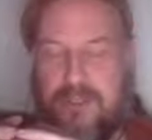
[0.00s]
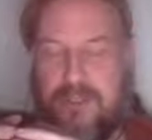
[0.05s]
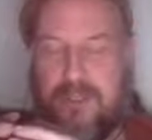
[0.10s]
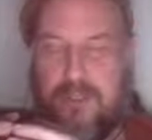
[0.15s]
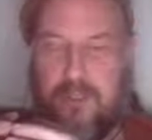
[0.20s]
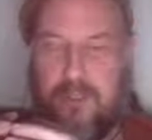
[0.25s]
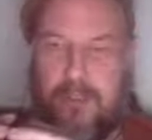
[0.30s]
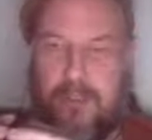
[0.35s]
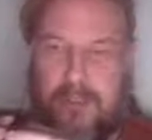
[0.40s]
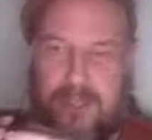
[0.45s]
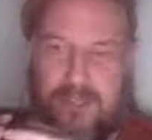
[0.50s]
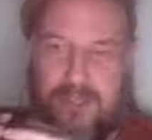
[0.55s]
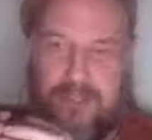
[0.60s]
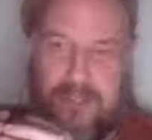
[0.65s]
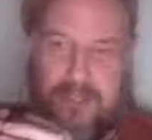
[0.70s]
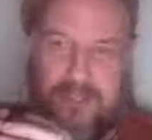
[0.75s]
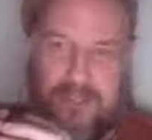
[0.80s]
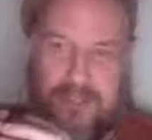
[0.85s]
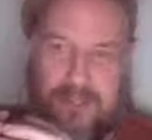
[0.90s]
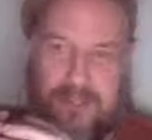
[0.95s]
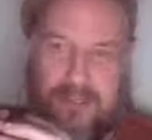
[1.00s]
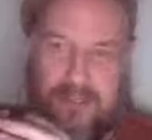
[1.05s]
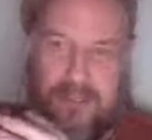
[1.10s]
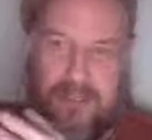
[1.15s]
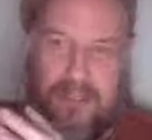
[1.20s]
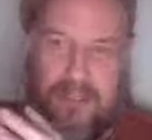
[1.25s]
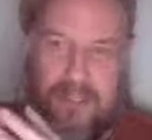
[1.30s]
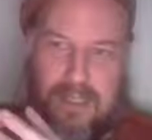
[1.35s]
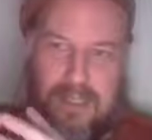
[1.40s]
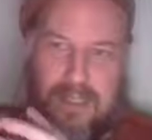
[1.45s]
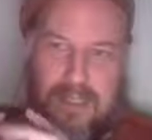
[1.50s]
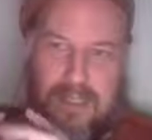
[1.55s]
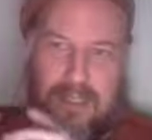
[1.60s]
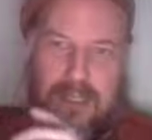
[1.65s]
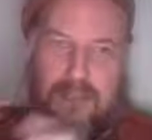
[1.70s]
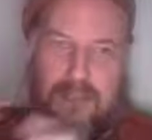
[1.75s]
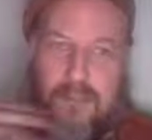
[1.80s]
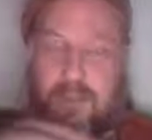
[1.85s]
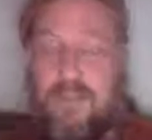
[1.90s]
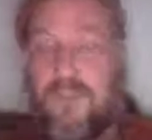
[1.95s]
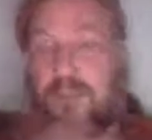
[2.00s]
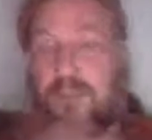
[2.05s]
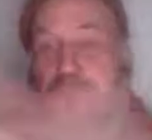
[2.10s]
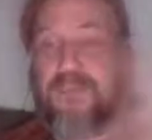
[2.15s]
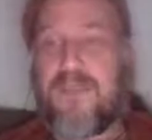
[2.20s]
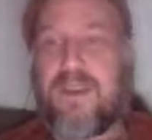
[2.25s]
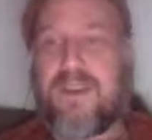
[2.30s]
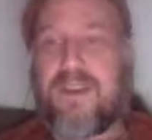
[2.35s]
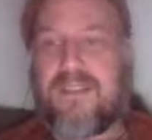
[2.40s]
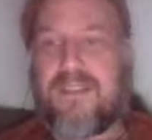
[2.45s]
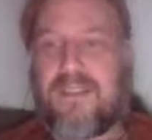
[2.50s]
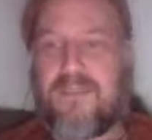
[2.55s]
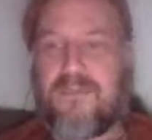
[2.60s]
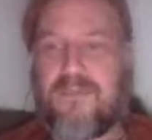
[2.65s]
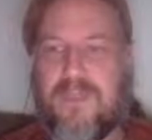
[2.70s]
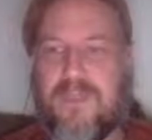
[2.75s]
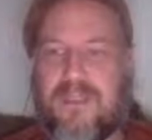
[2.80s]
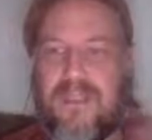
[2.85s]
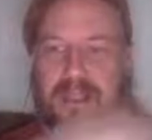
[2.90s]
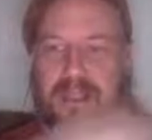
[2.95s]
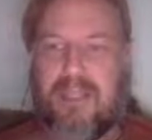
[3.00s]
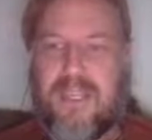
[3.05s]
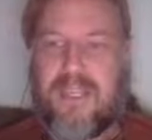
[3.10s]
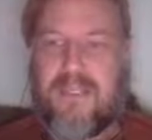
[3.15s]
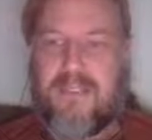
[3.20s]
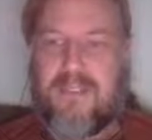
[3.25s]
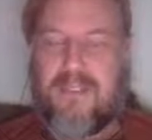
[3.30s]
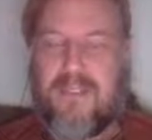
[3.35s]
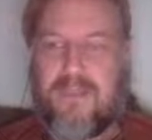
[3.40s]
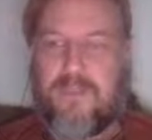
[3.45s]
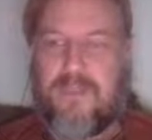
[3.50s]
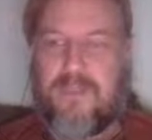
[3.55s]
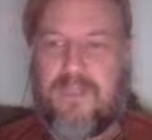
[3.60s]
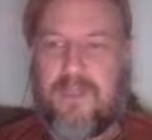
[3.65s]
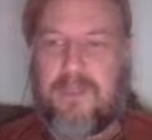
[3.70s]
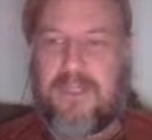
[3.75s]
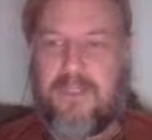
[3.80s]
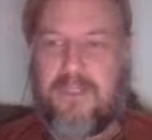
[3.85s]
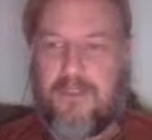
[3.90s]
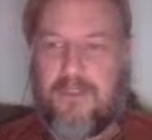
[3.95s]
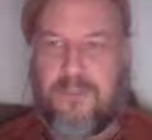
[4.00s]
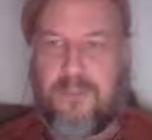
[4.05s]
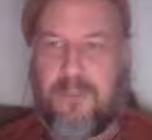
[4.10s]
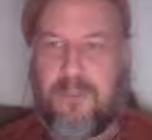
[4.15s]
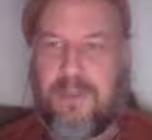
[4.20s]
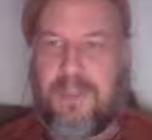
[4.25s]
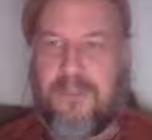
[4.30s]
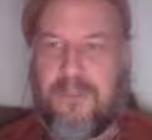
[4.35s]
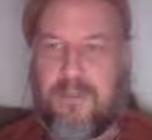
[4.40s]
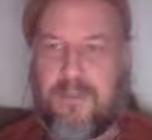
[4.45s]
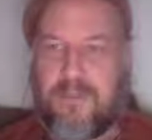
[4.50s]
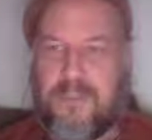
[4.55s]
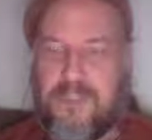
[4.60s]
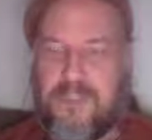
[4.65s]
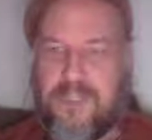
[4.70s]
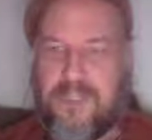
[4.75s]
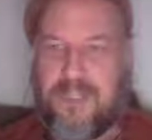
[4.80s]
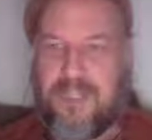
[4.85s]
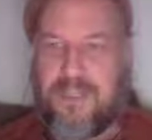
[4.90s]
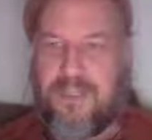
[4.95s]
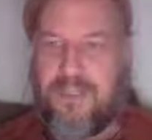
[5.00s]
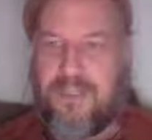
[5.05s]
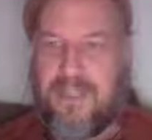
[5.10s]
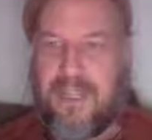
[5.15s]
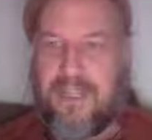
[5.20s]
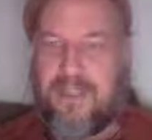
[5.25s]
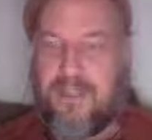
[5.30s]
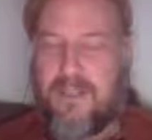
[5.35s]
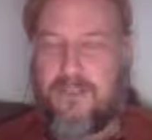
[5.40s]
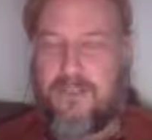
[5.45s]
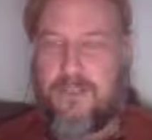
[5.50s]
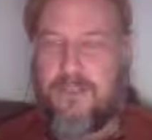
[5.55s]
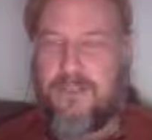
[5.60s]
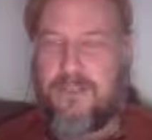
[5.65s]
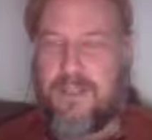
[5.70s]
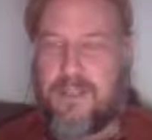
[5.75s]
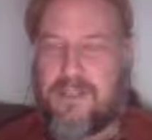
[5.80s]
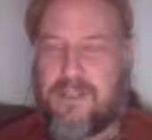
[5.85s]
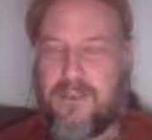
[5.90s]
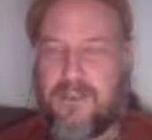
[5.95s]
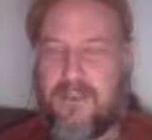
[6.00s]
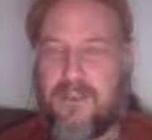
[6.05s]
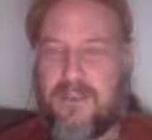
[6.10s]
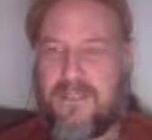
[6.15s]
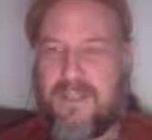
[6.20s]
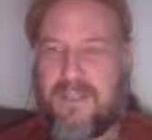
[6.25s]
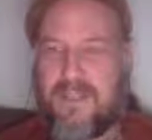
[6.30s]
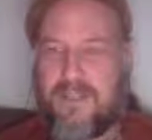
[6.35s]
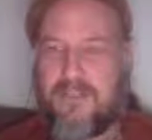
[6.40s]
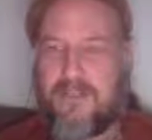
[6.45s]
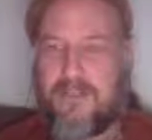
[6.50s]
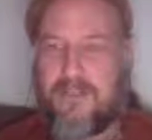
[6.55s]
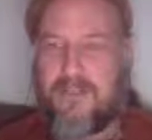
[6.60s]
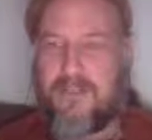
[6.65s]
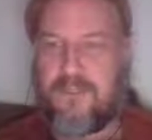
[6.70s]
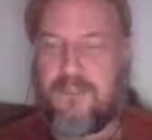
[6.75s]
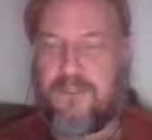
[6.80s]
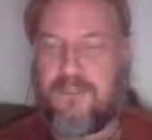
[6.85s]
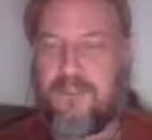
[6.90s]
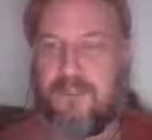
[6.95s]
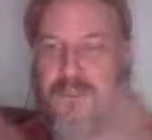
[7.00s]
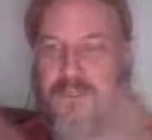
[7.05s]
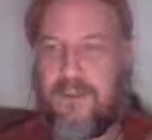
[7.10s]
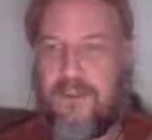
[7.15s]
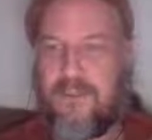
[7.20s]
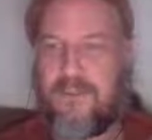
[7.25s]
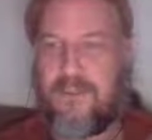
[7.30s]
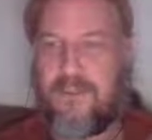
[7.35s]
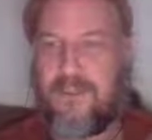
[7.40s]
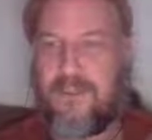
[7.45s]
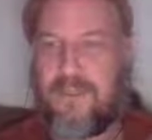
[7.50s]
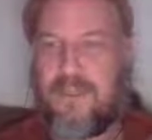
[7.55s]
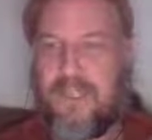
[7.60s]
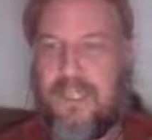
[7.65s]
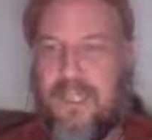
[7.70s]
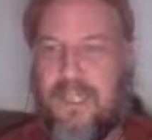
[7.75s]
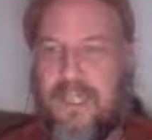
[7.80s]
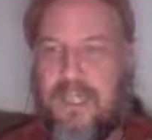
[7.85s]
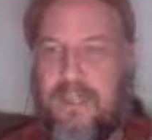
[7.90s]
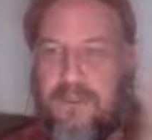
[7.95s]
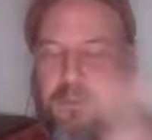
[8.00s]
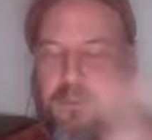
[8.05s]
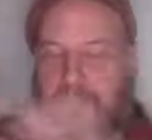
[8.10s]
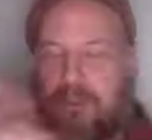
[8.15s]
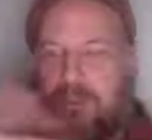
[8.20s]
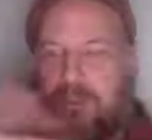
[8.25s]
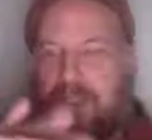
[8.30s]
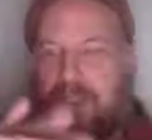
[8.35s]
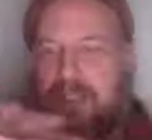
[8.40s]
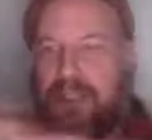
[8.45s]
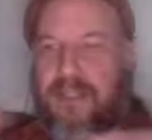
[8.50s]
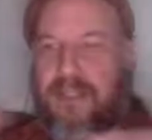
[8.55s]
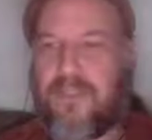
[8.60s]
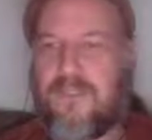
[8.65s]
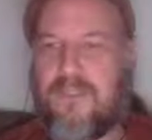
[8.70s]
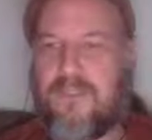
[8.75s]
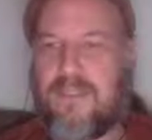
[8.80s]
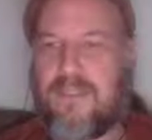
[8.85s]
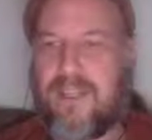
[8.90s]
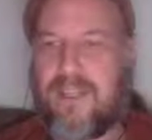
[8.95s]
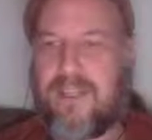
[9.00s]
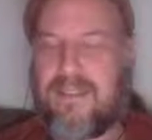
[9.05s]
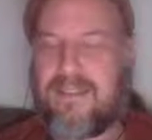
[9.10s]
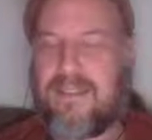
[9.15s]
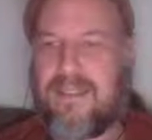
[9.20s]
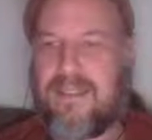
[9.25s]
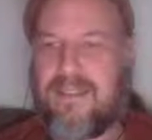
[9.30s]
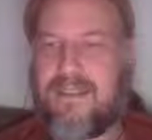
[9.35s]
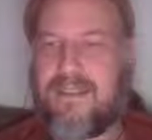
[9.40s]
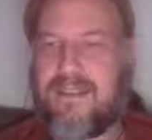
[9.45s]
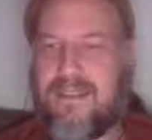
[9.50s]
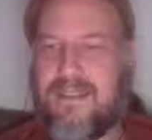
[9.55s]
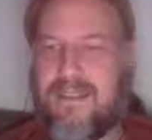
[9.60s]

processing. So this is very different than that, stimulus response machine. And that association cortex was just de novo. It was just a clear slate, and